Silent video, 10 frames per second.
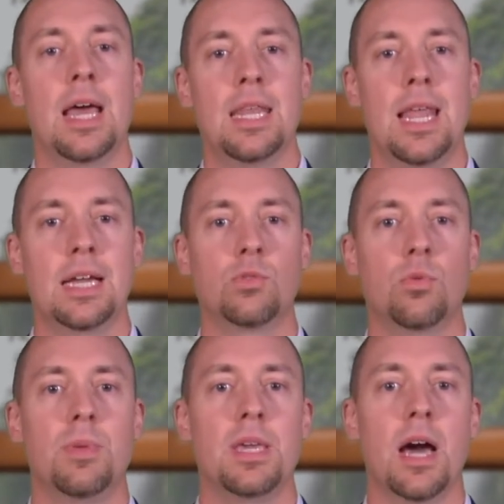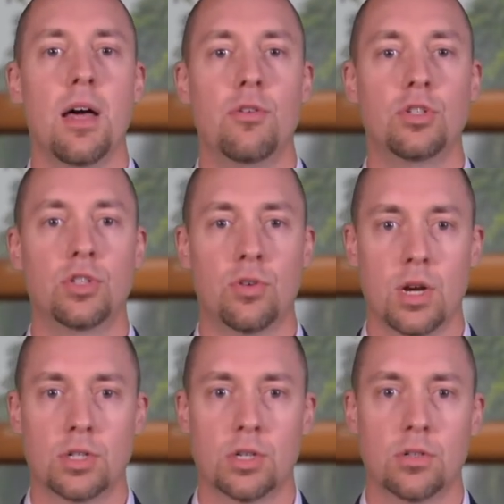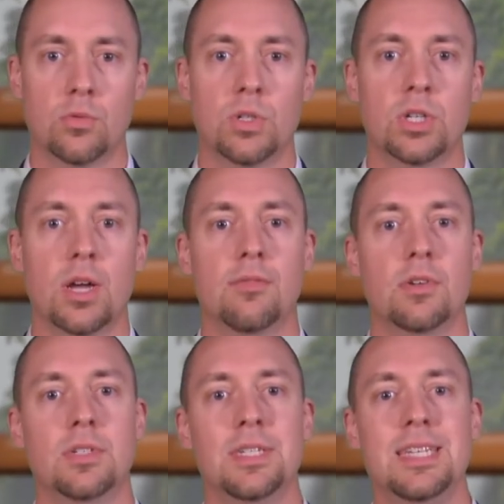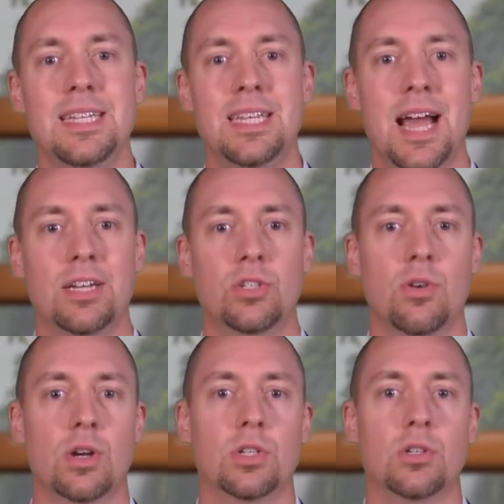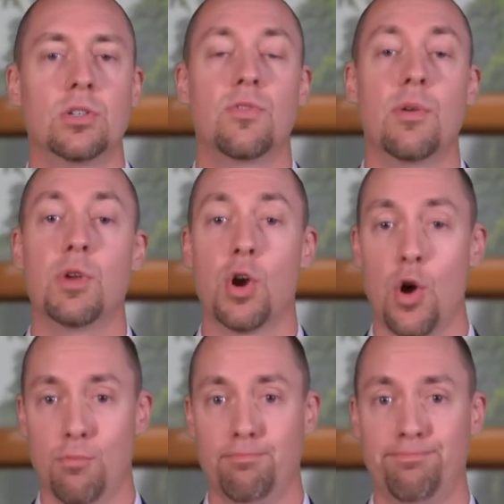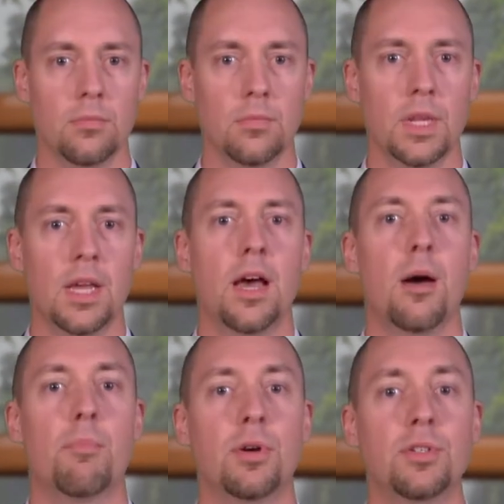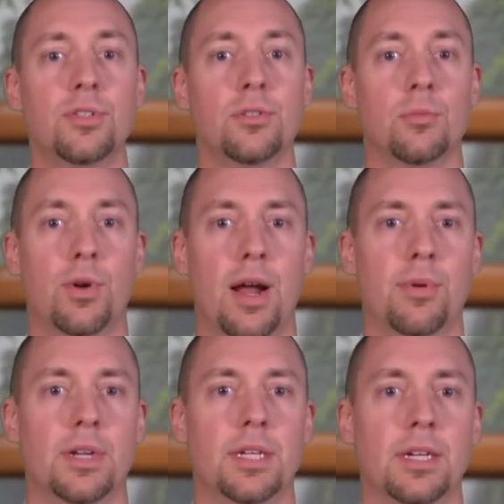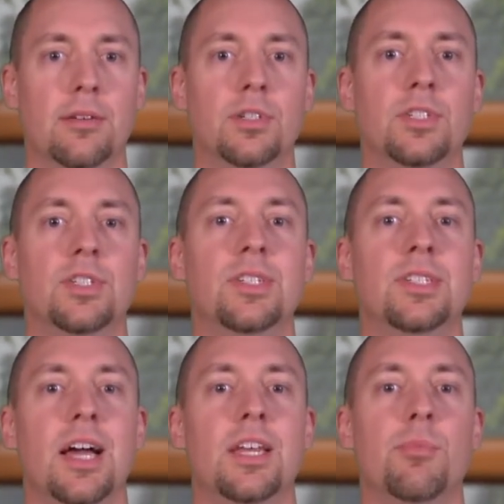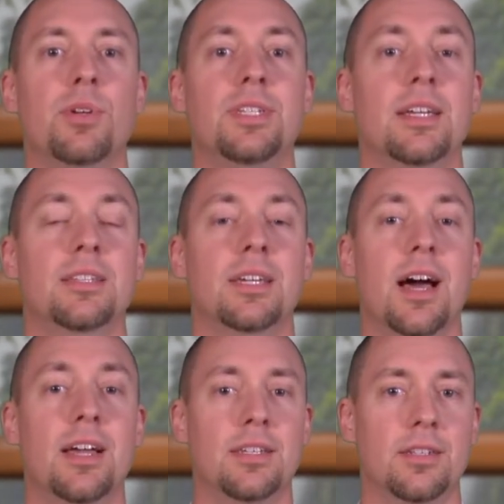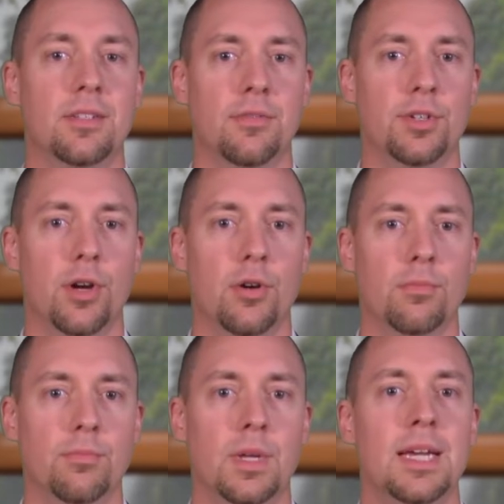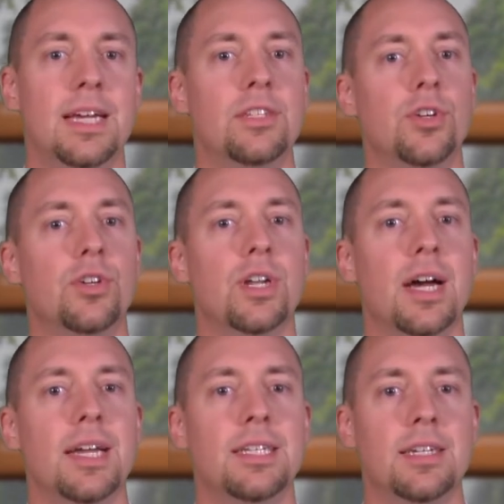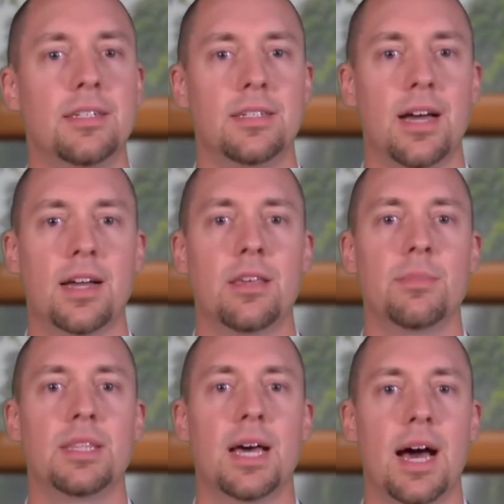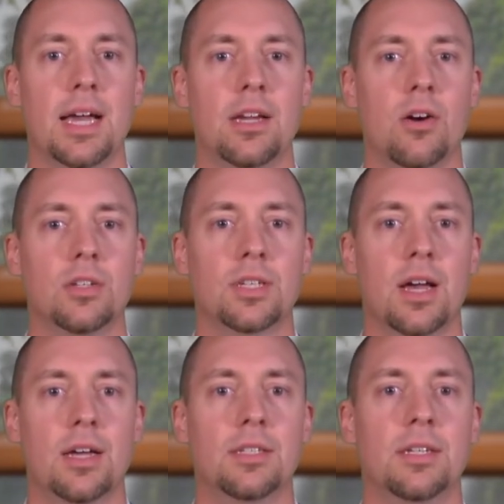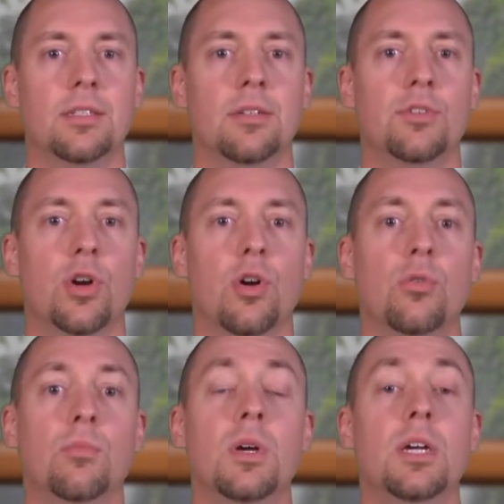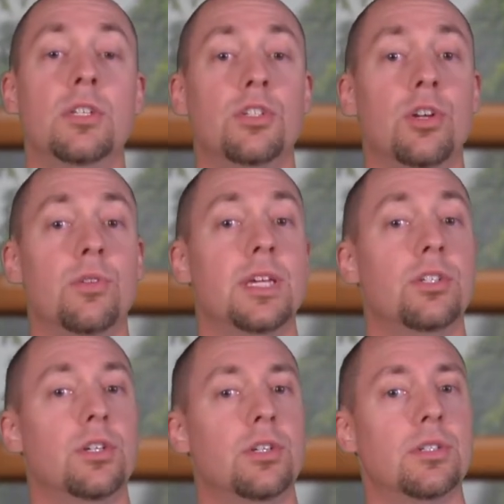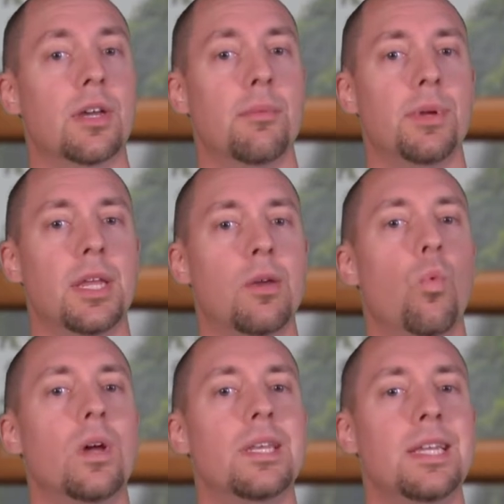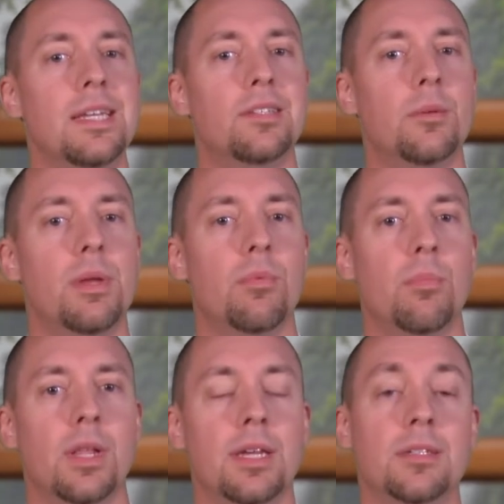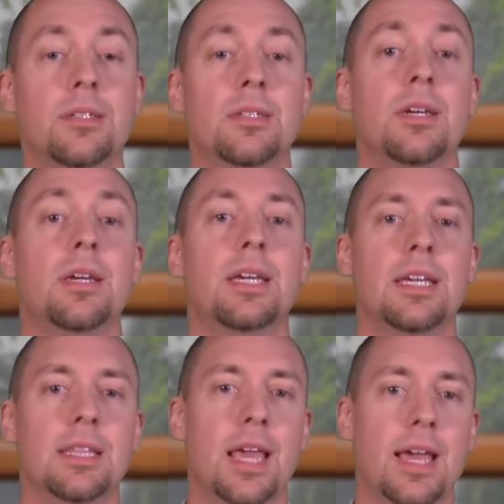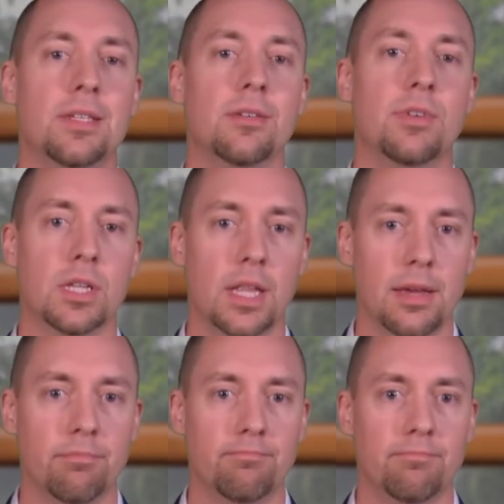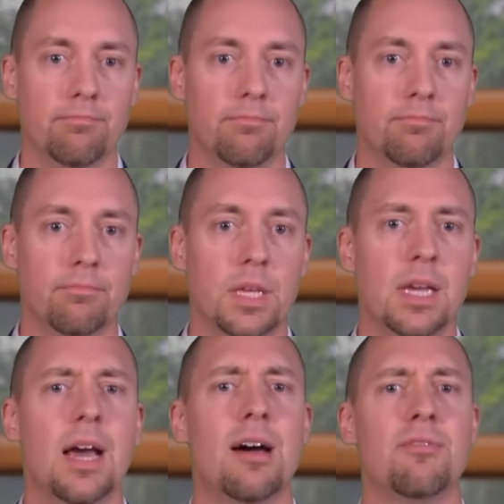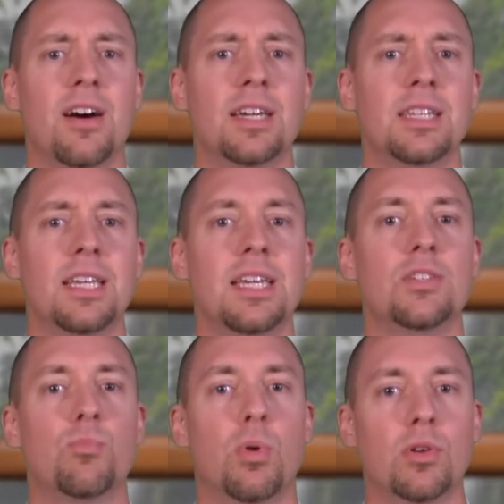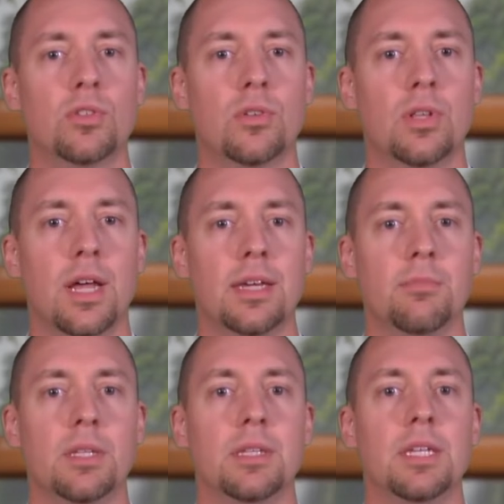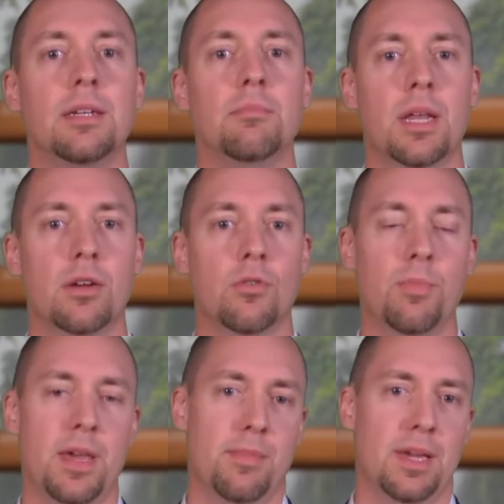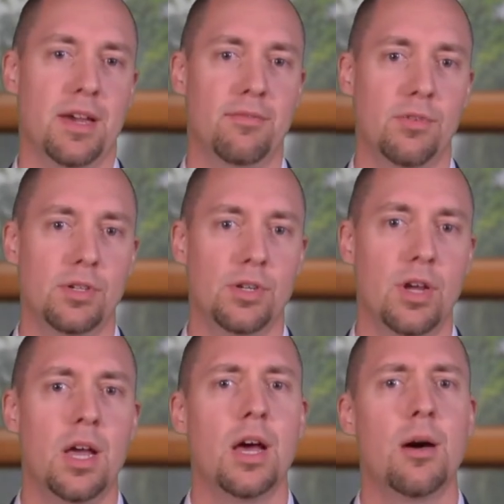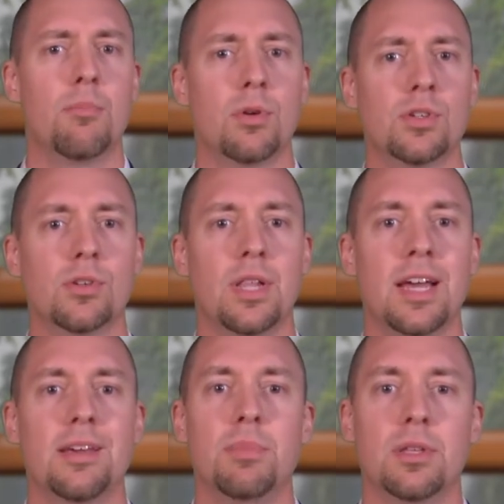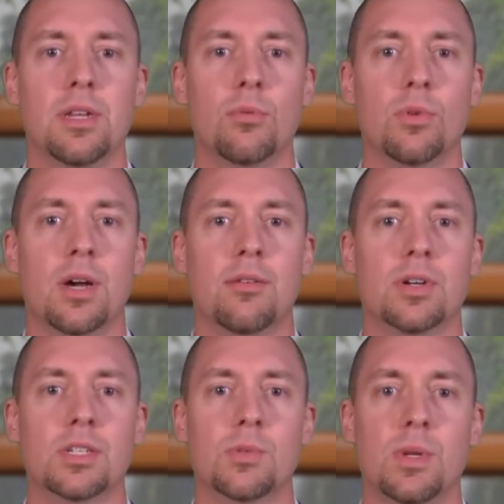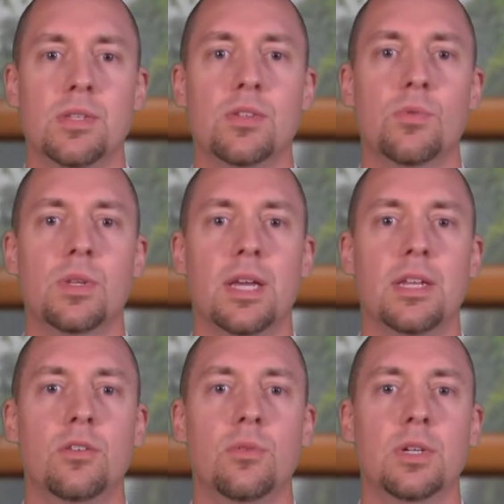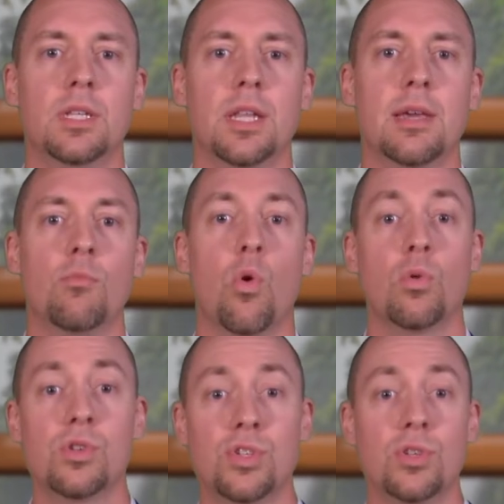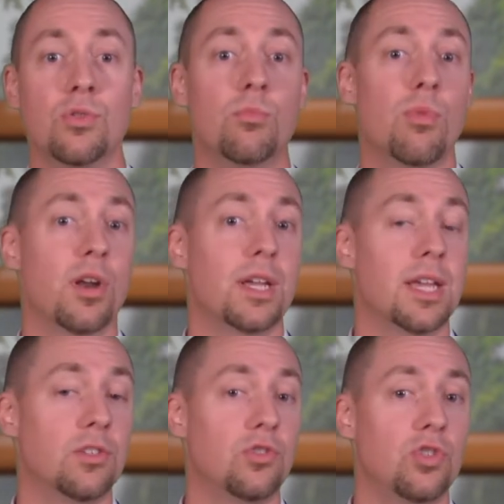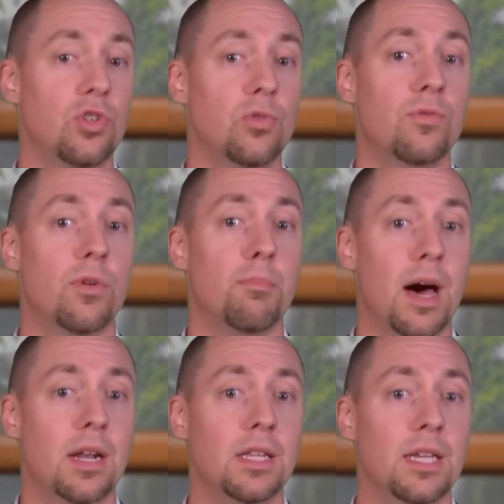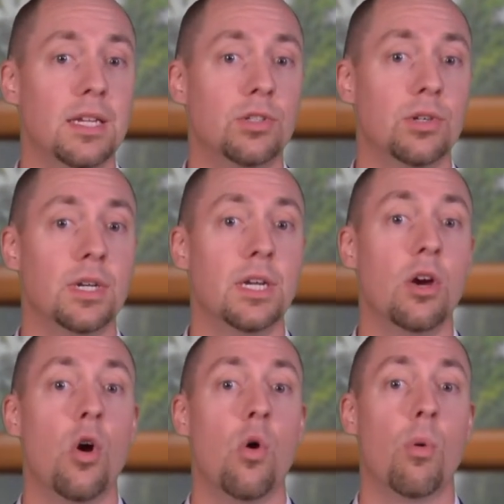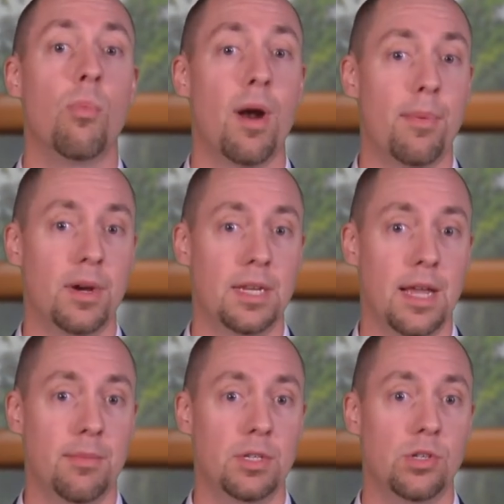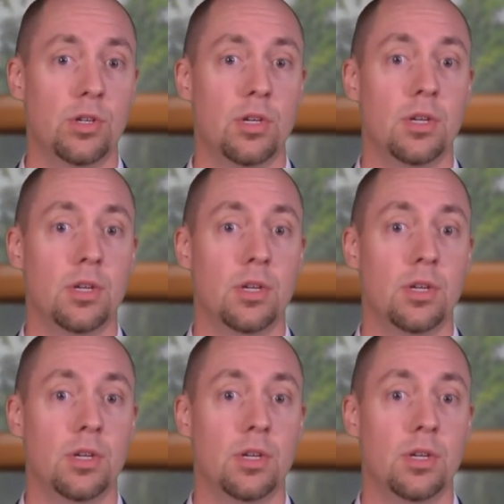Next will be other structures, which covers detached structures from your home. Personal property coverage is designed to protect the contents of your home. It's a good idea to document the high-cost contents of your home to show the insurance company what needs to be replaced in the case of a claim. Finally is personal liability and medical payment coverage. Personal liability will cover expenses related to a claim or suit brought against you for bodily injury or property damage.